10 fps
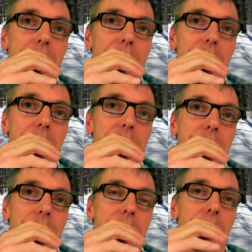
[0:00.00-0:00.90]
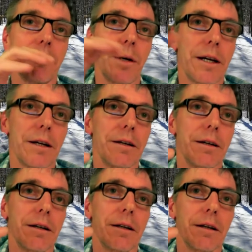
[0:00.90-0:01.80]
um, you know, if we
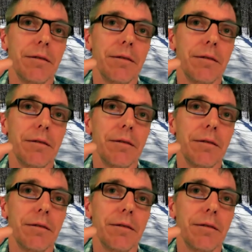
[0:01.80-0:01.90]
can,